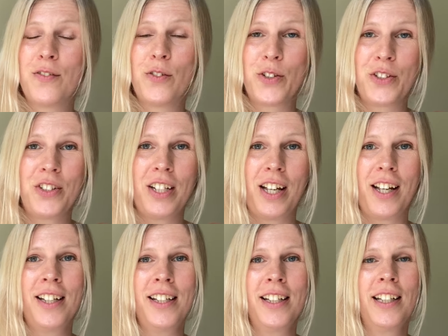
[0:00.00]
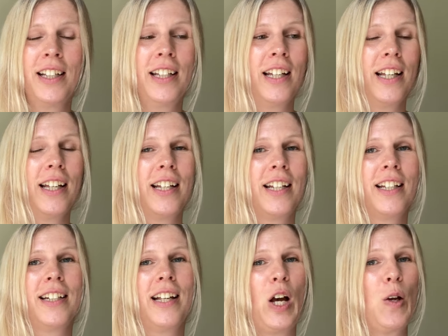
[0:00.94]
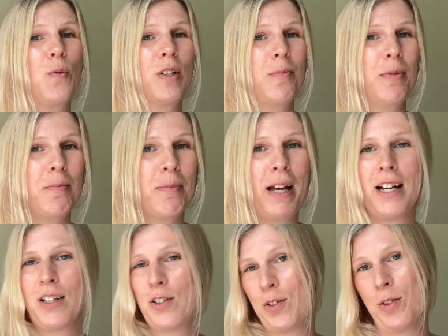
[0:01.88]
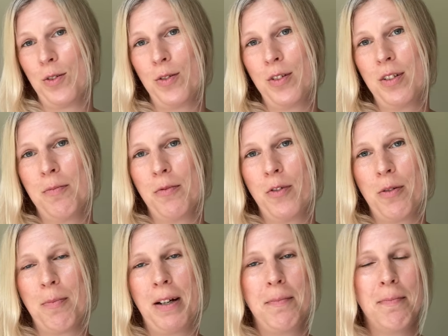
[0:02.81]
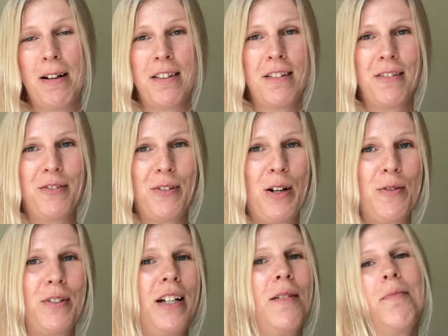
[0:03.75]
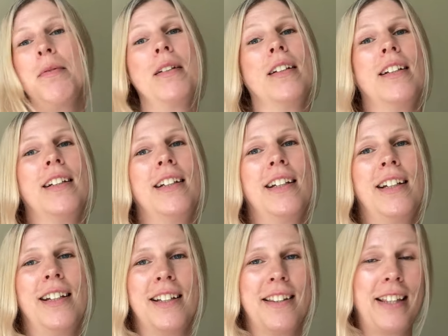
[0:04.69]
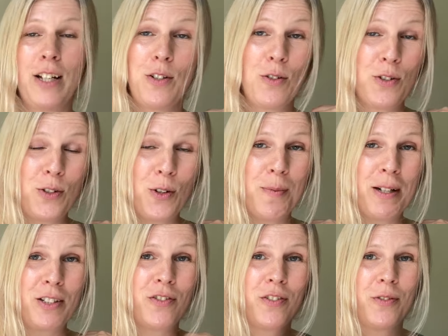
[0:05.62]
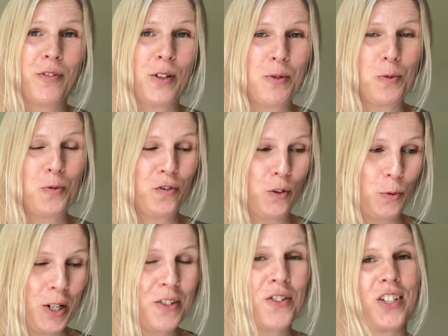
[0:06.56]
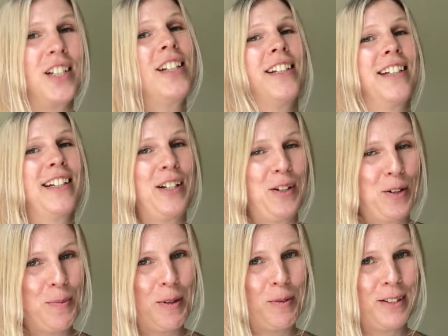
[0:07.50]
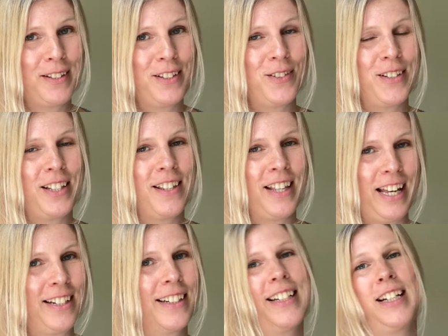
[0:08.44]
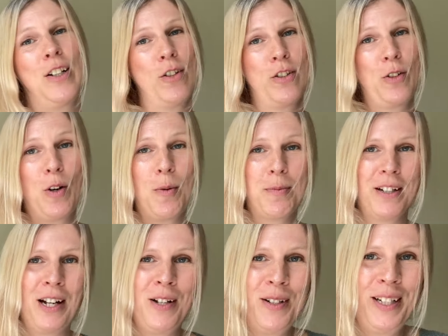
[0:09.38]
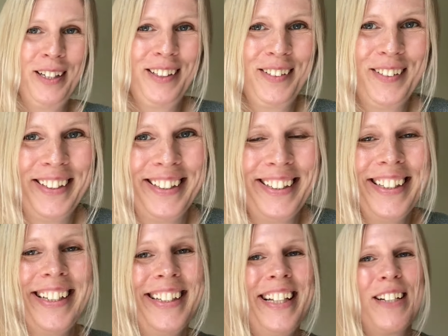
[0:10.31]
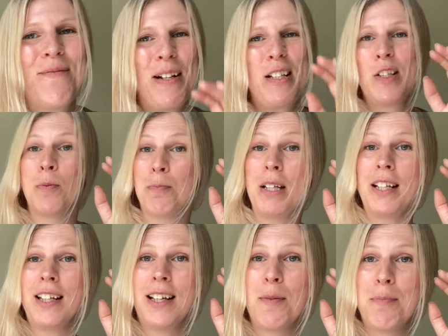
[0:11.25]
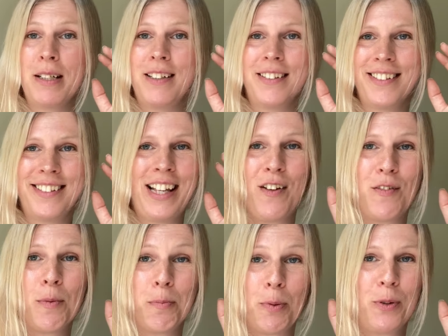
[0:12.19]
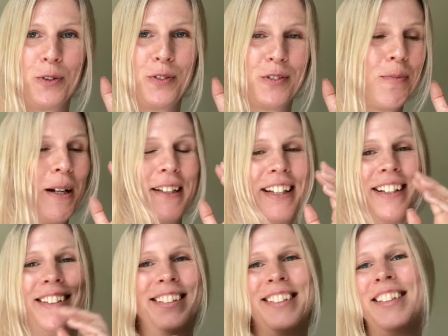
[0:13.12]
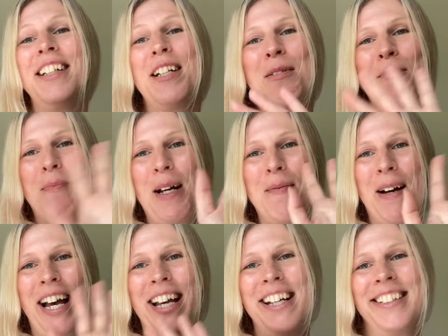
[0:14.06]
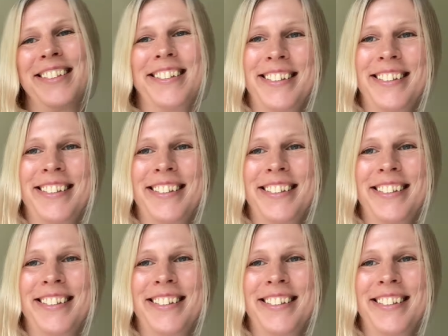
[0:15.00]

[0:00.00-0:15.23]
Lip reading: for today, and I will be back soon with my monthly roundup. Thank you so much for watching, and I hope I will see you then. And I also hope that that my speaking abilities have improved by then. Bye bye.